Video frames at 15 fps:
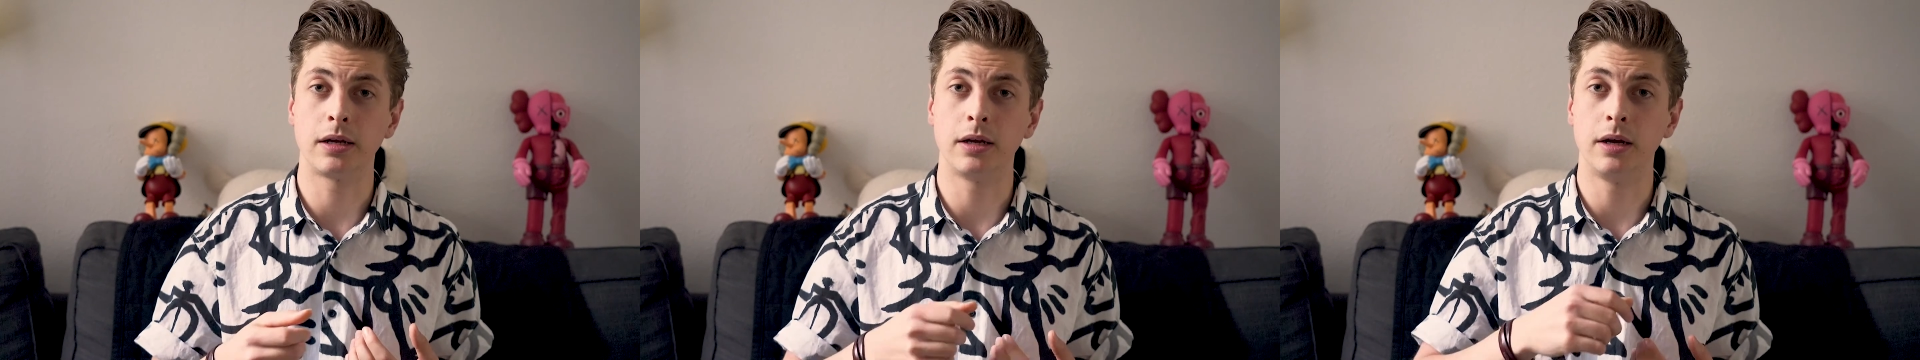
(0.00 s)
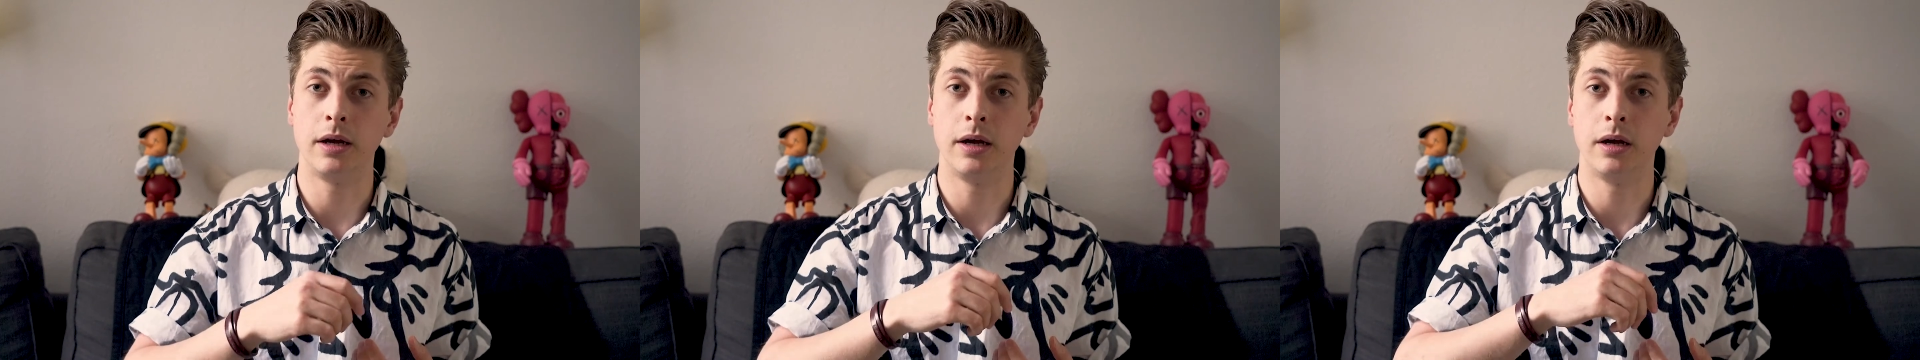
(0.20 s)

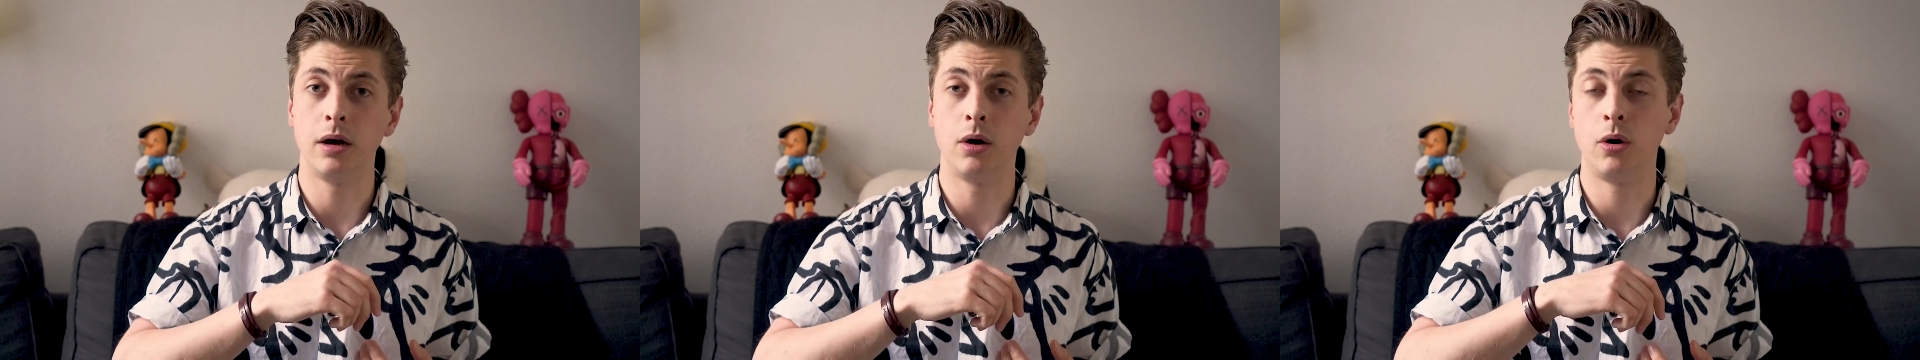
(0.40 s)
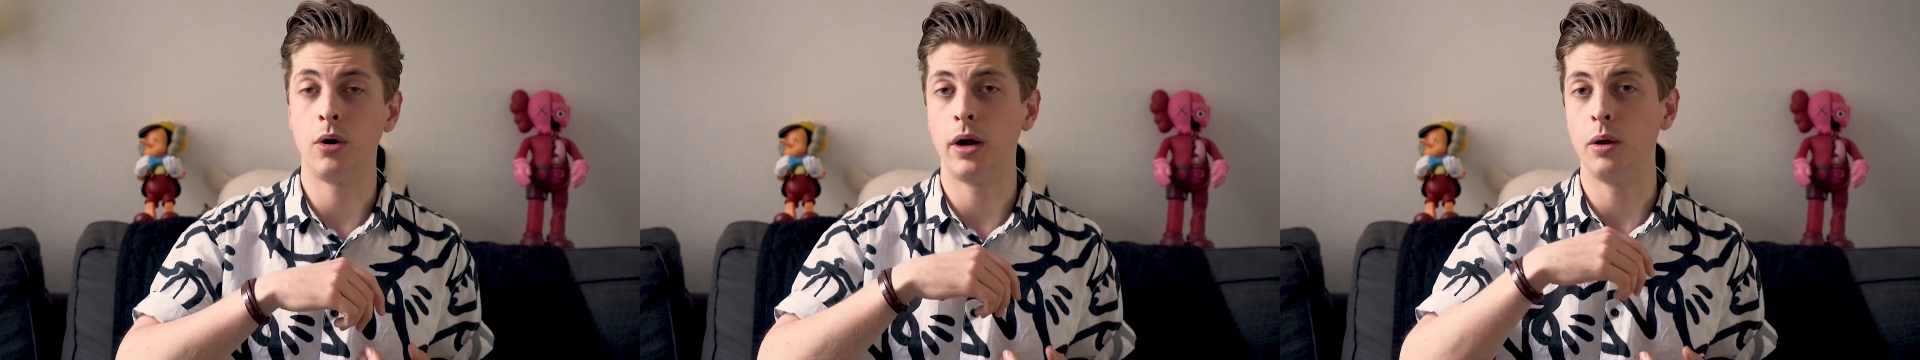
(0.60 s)

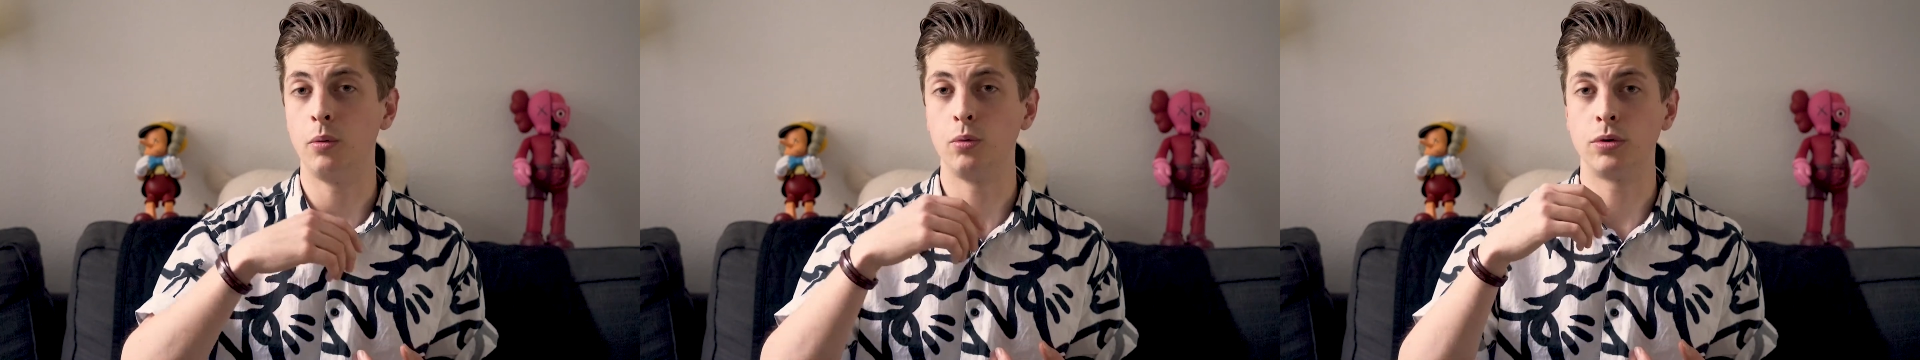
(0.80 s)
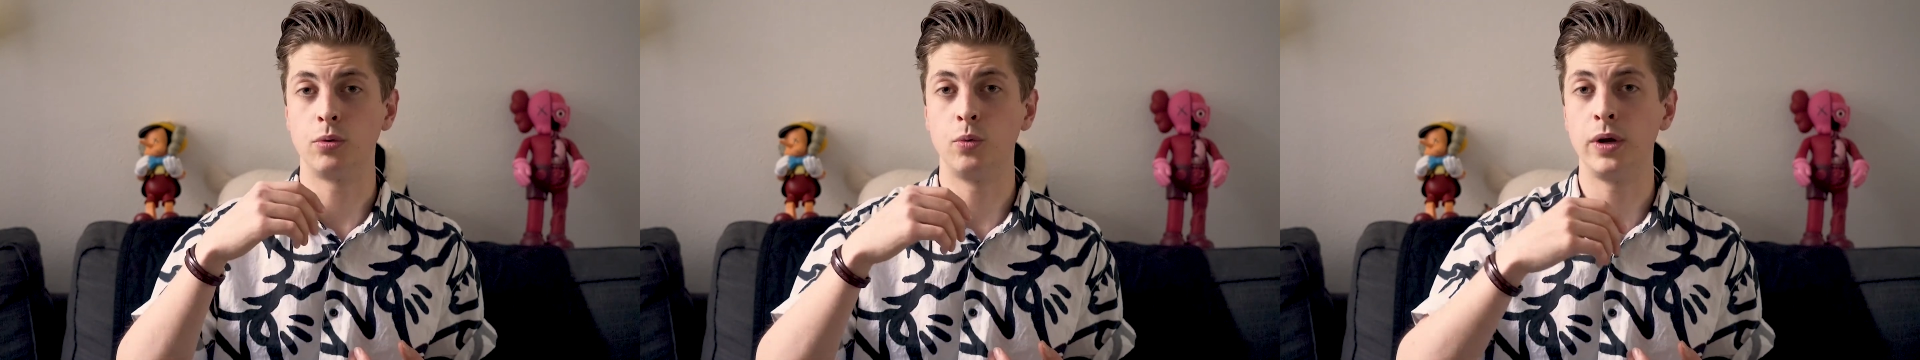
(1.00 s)
oh, I
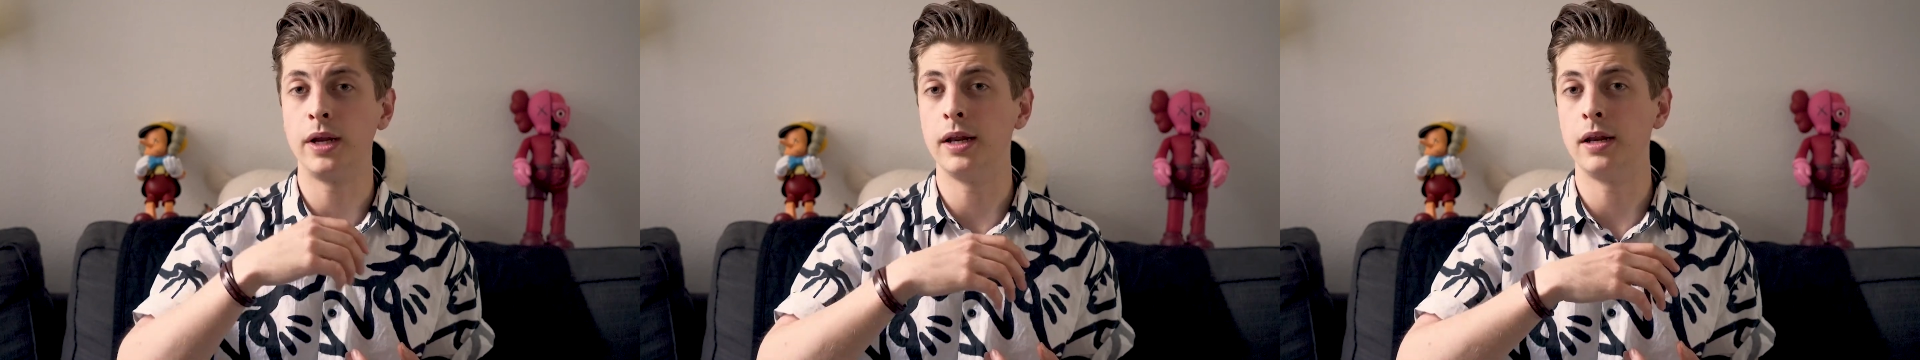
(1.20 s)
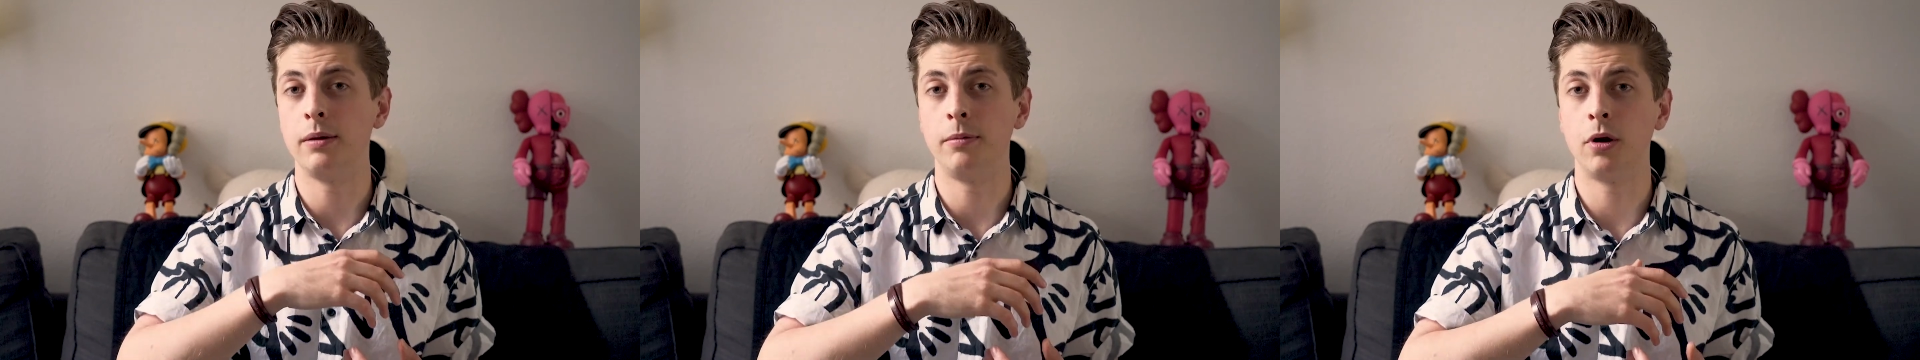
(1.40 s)
would
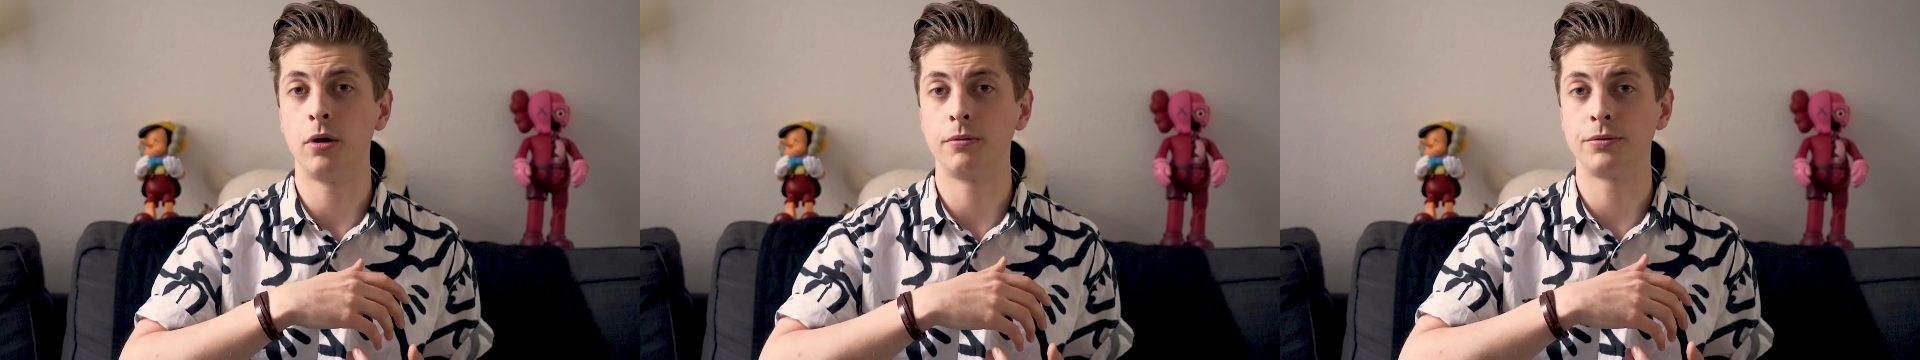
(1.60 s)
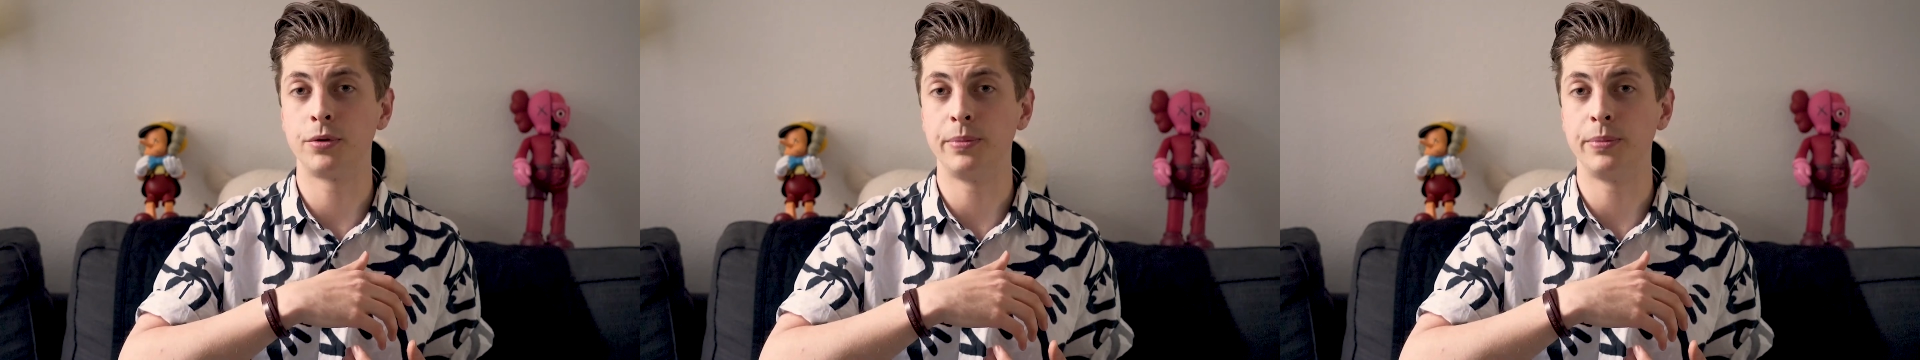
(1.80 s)
really love